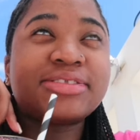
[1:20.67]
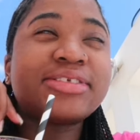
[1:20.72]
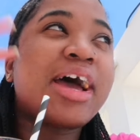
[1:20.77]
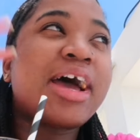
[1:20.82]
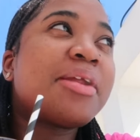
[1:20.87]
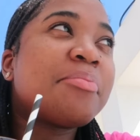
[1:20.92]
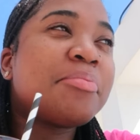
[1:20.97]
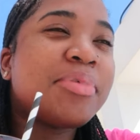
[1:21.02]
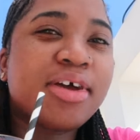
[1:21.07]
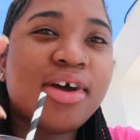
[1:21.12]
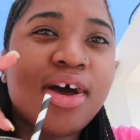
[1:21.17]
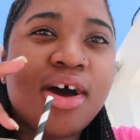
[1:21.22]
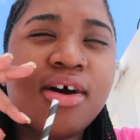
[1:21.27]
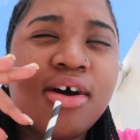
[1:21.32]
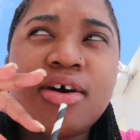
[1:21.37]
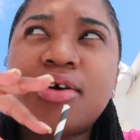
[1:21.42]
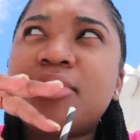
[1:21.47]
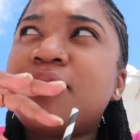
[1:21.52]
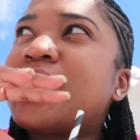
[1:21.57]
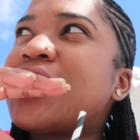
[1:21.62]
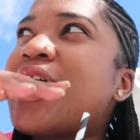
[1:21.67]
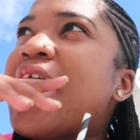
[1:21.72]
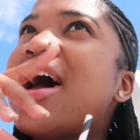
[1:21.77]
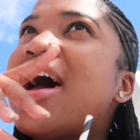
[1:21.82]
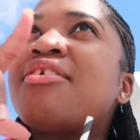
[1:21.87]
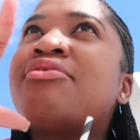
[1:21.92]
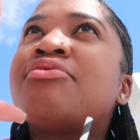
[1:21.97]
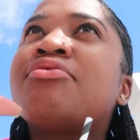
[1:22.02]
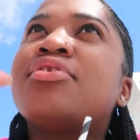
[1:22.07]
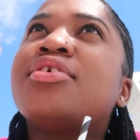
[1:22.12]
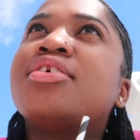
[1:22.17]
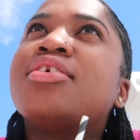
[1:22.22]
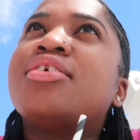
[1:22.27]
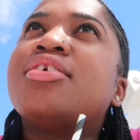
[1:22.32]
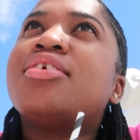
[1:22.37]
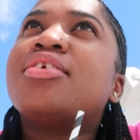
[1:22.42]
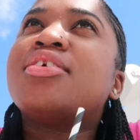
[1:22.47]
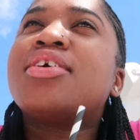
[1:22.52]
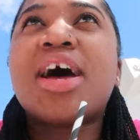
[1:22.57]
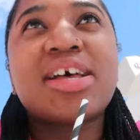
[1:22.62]
had a what did I have?
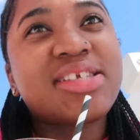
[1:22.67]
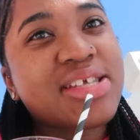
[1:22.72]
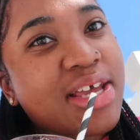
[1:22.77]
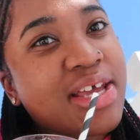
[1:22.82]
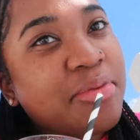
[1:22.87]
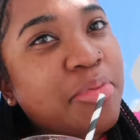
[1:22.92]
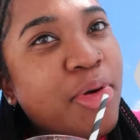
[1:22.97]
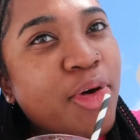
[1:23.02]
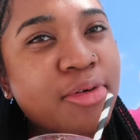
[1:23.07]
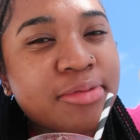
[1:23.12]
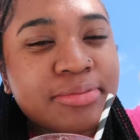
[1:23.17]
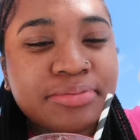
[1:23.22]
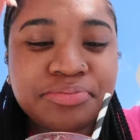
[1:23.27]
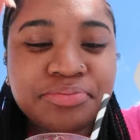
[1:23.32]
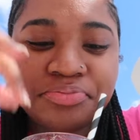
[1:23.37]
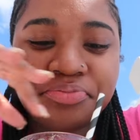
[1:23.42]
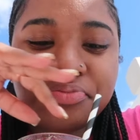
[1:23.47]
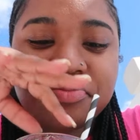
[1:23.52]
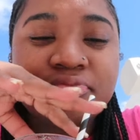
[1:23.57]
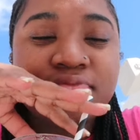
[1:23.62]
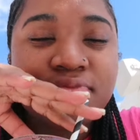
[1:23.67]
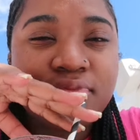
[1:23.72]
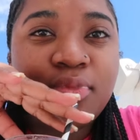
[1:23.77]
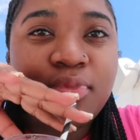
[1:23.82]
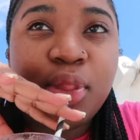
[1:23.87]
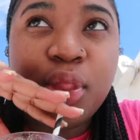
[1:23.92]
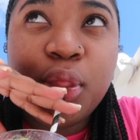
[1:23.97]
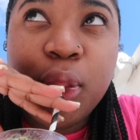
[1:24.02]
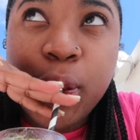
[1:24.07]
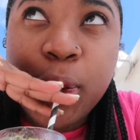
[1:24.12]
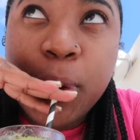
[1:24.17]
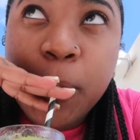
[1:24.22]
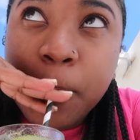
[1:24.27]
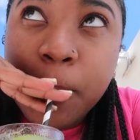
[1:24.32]
Acai bowl.